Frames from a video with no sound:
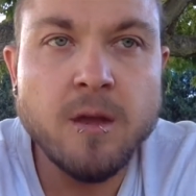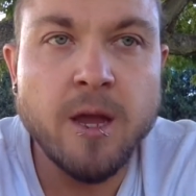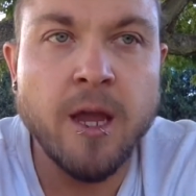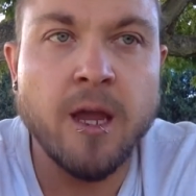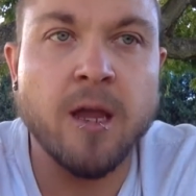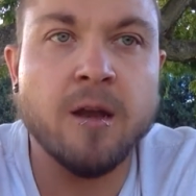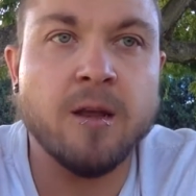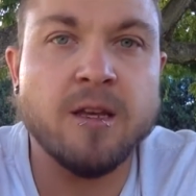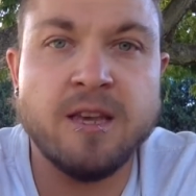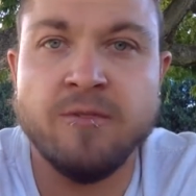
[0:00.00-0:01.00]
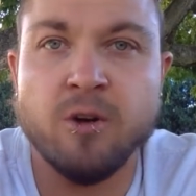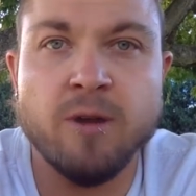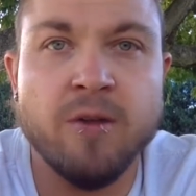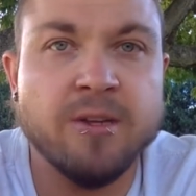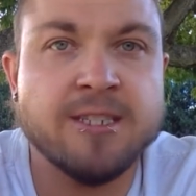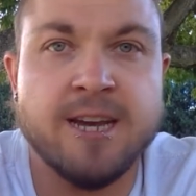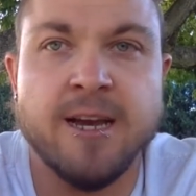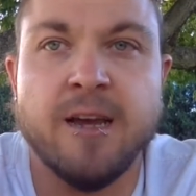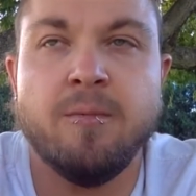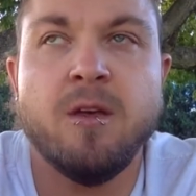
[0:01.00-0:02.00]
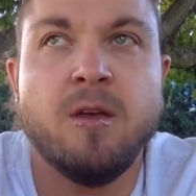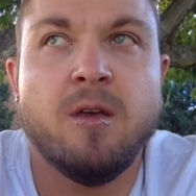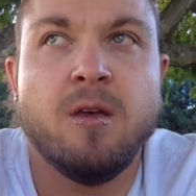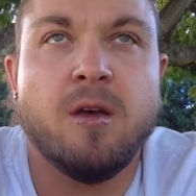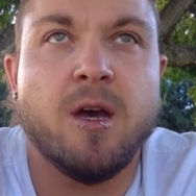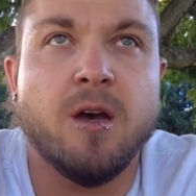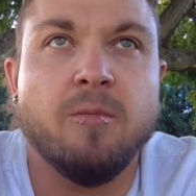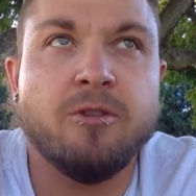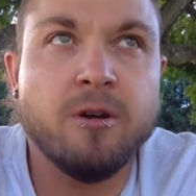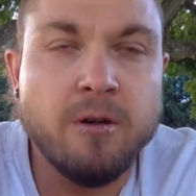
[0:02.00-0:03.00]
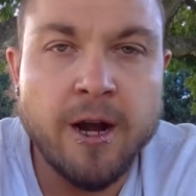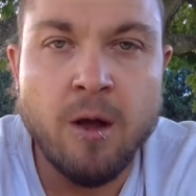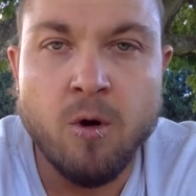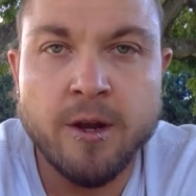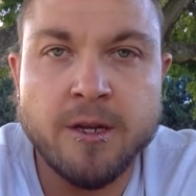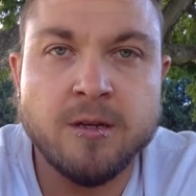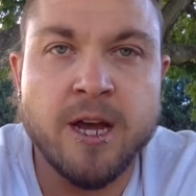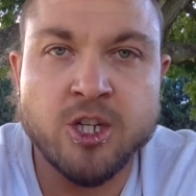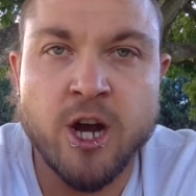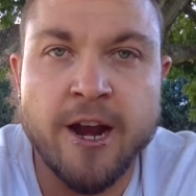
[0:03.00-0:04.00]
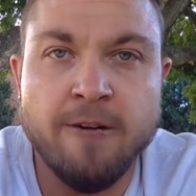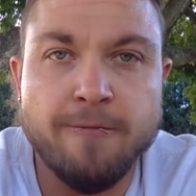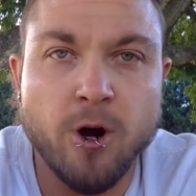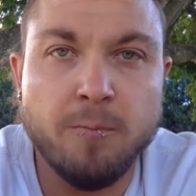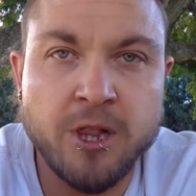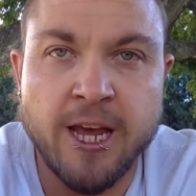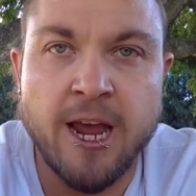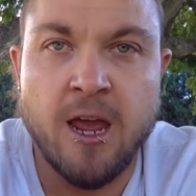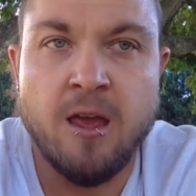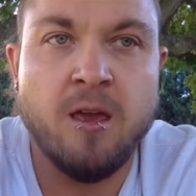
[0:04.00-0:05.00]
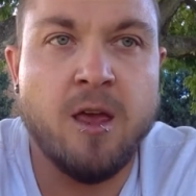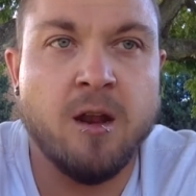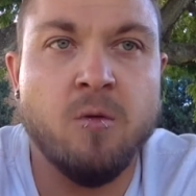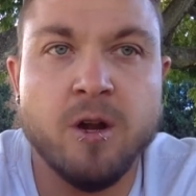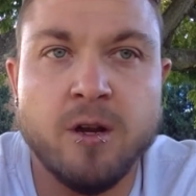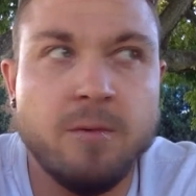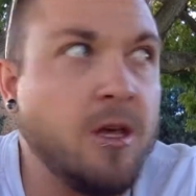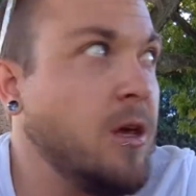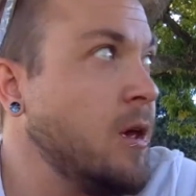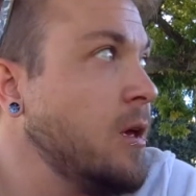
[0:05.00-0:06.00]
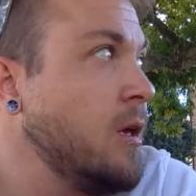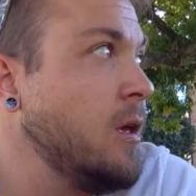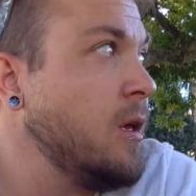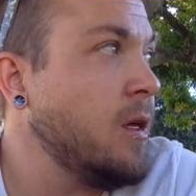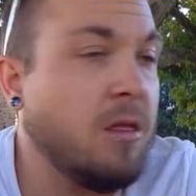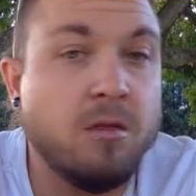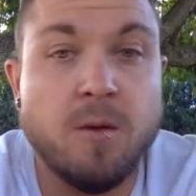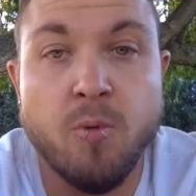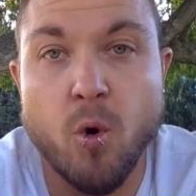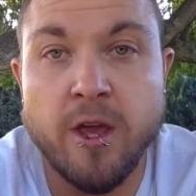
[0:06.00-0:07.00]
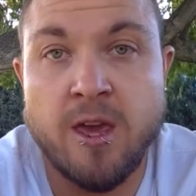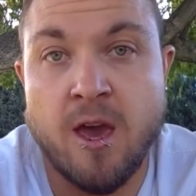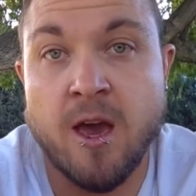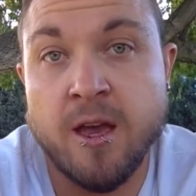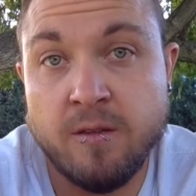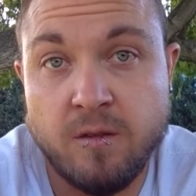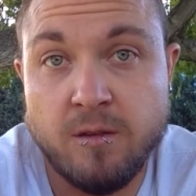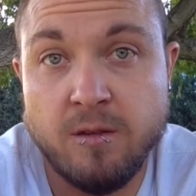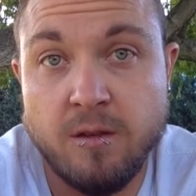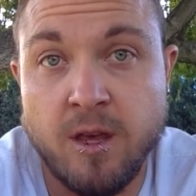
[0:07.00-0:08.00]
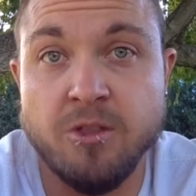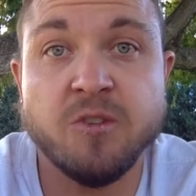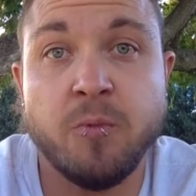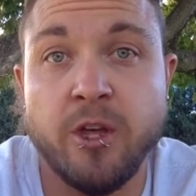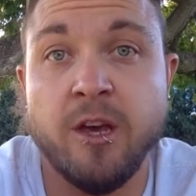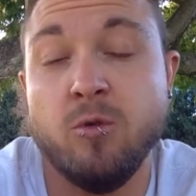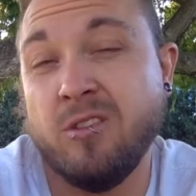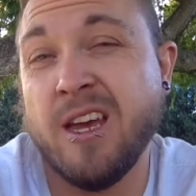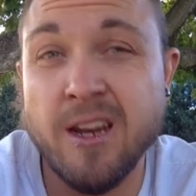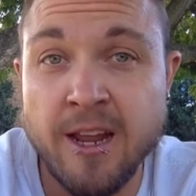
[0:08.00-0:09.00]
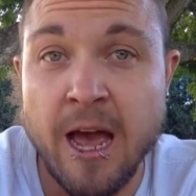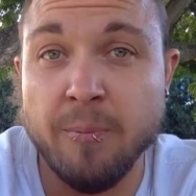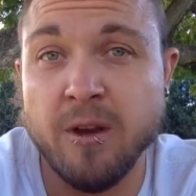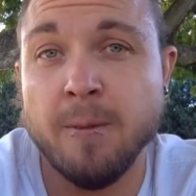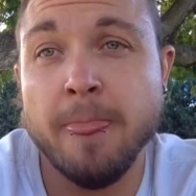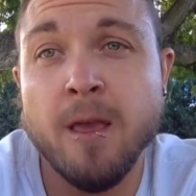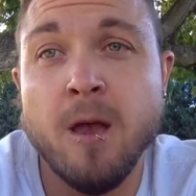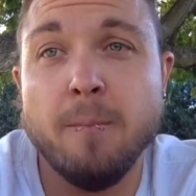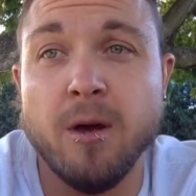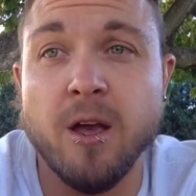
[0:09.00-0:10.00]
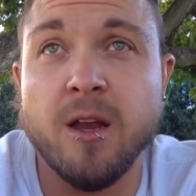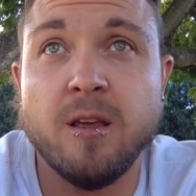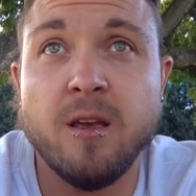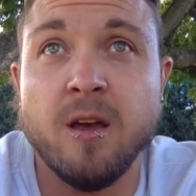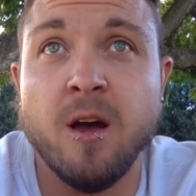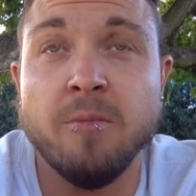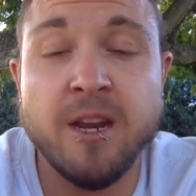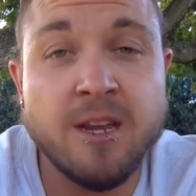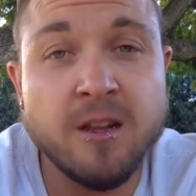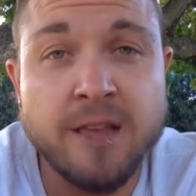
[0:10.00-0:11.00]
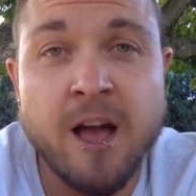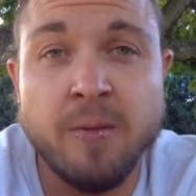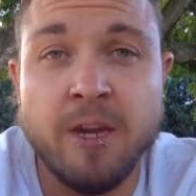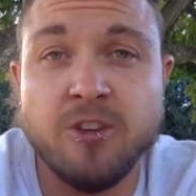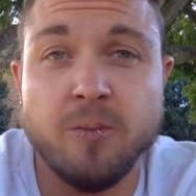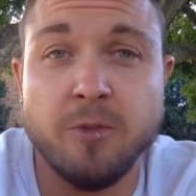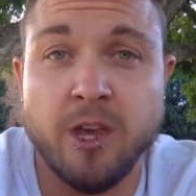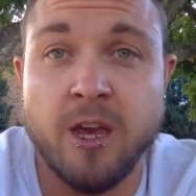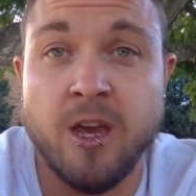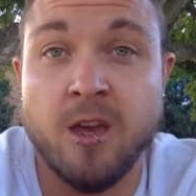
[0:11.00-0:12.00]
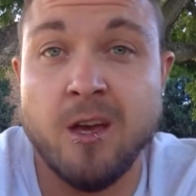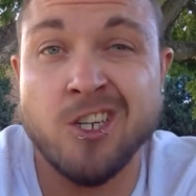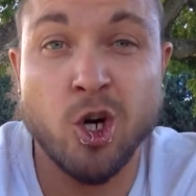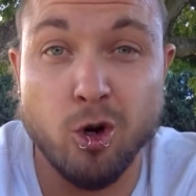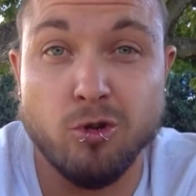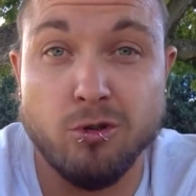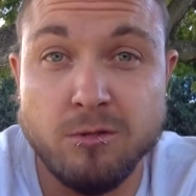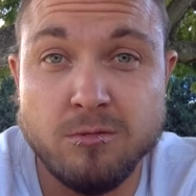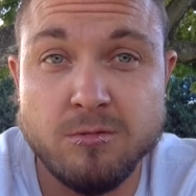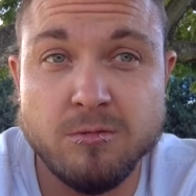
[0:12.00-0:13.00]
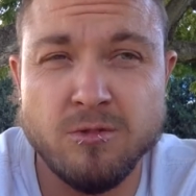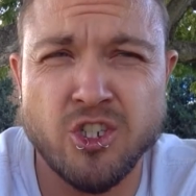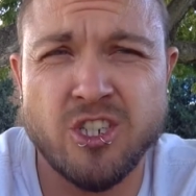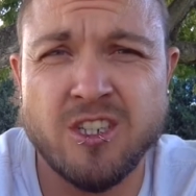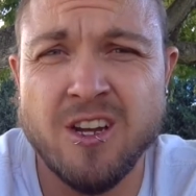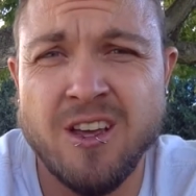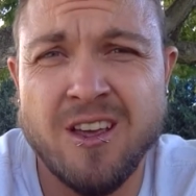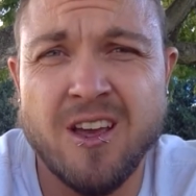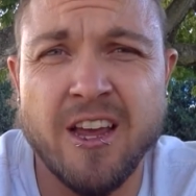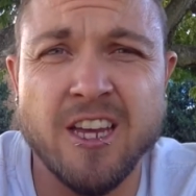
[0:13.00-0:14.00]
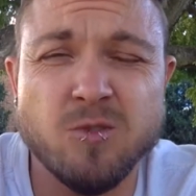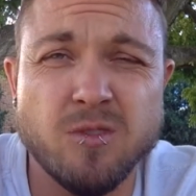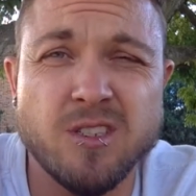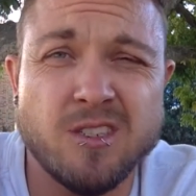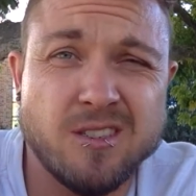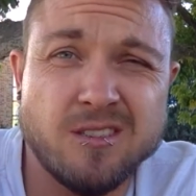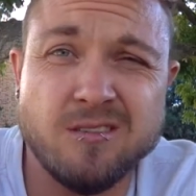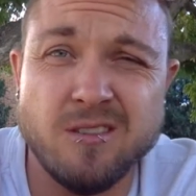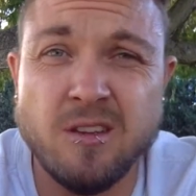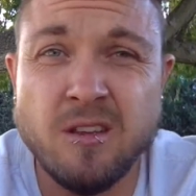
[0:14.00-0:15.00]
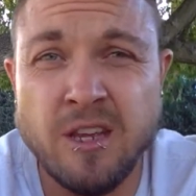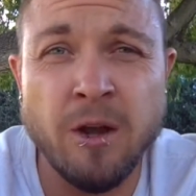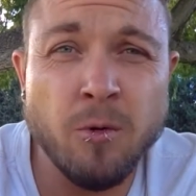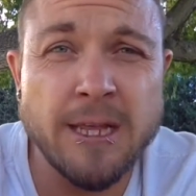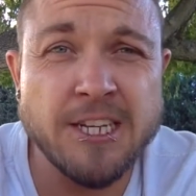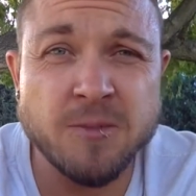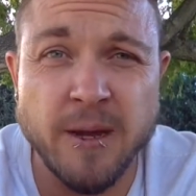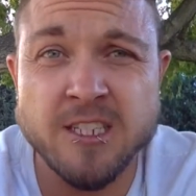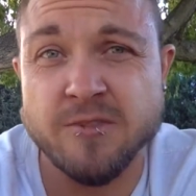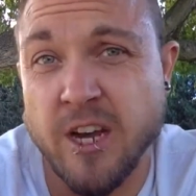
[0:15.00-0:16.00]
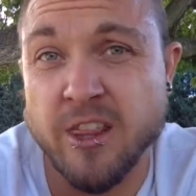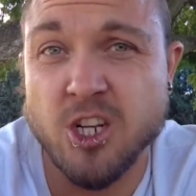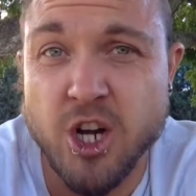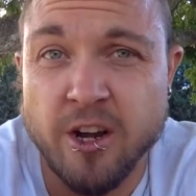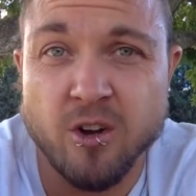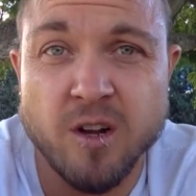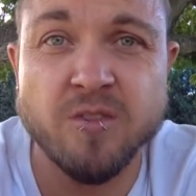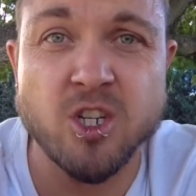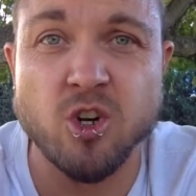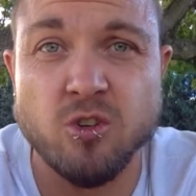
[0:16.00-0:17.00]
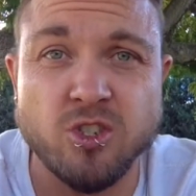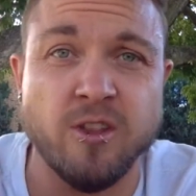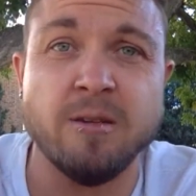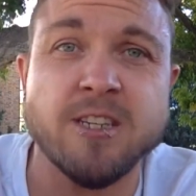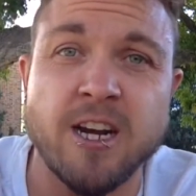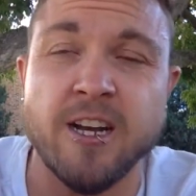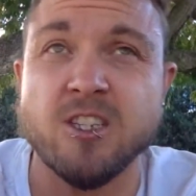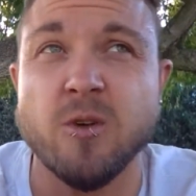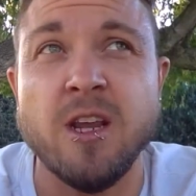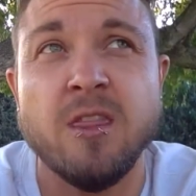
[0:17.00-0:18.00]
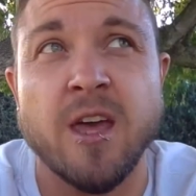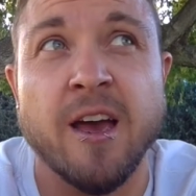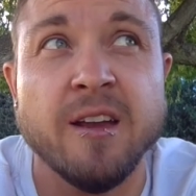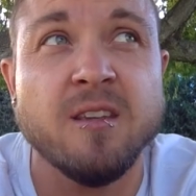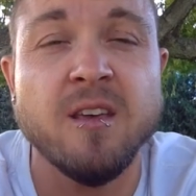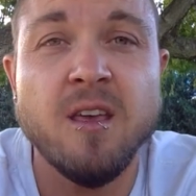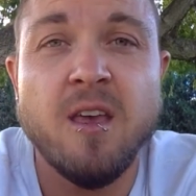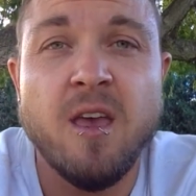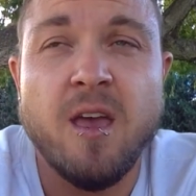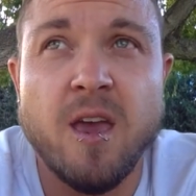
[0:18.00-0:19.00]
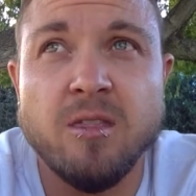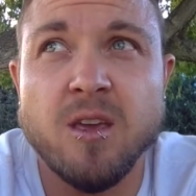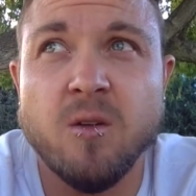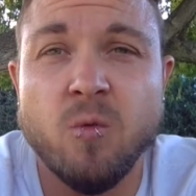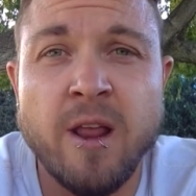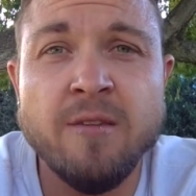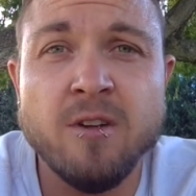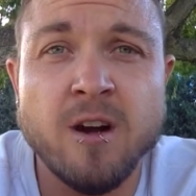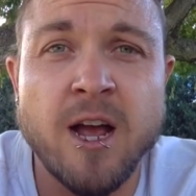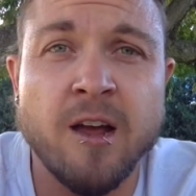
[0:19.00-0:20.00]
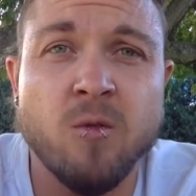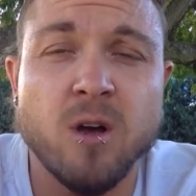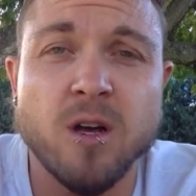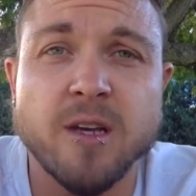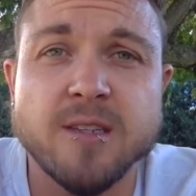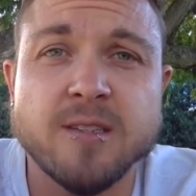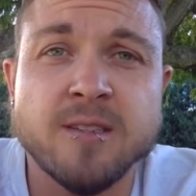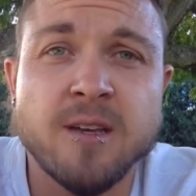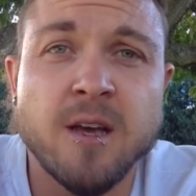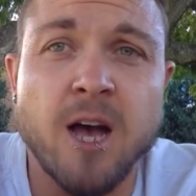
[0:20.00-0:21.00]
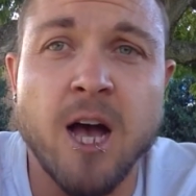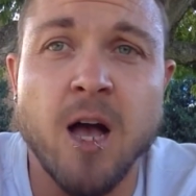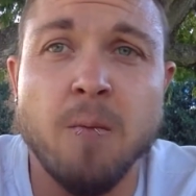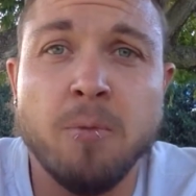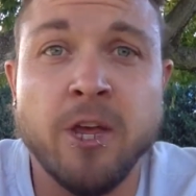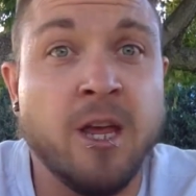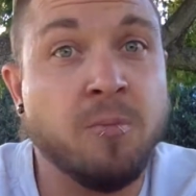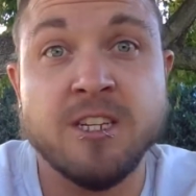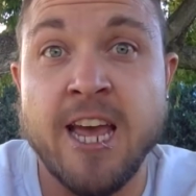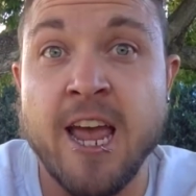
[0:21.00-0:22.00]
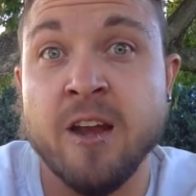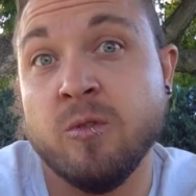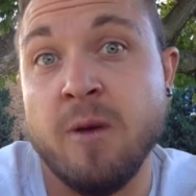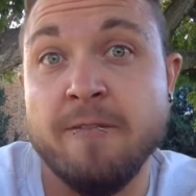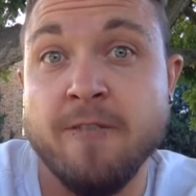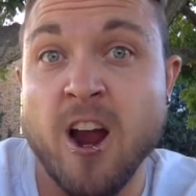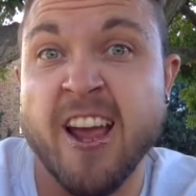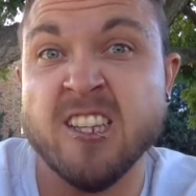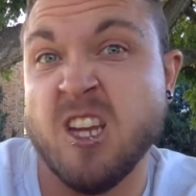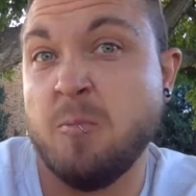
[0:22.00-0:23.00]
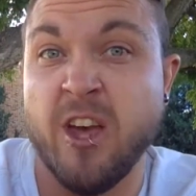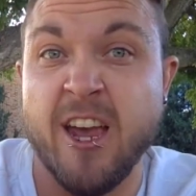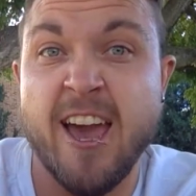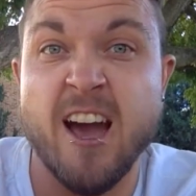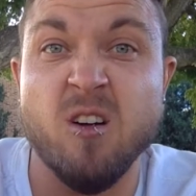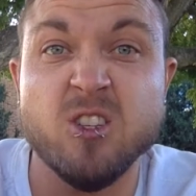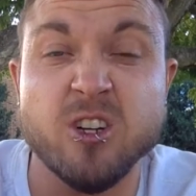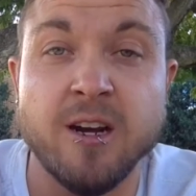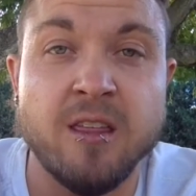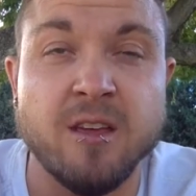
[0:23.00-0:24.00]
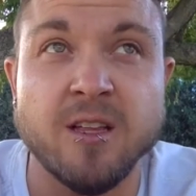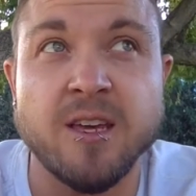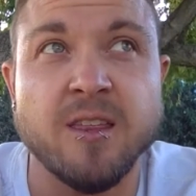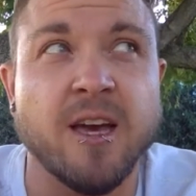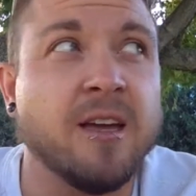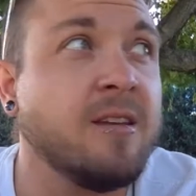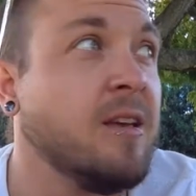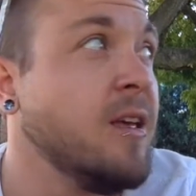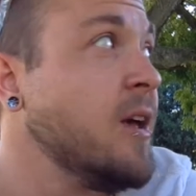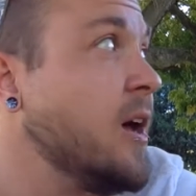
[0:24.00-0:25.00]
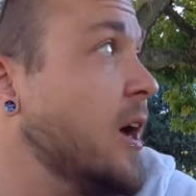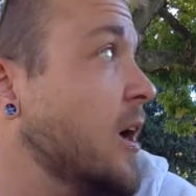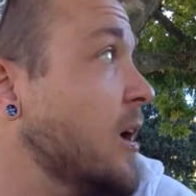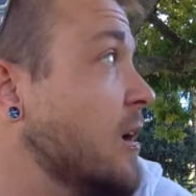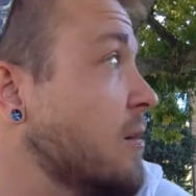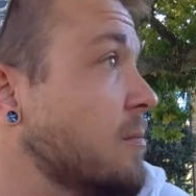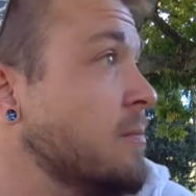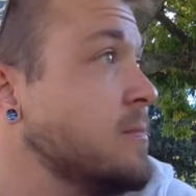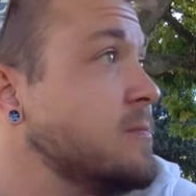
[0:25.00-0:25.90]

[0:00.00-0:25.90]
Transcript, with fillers: and even around this time, um, third grade, I wanted, I tried out for a play, and I wanted to be the boy cat in this play. Well, that didn't happen, but um, they did allow me to play a turtle, which I guess was didn't really specify the gender of the turtle, so that was kind of nice. So I did that. And then whenever I was um, playing pretend with my friends, like playing house or anything like that, um,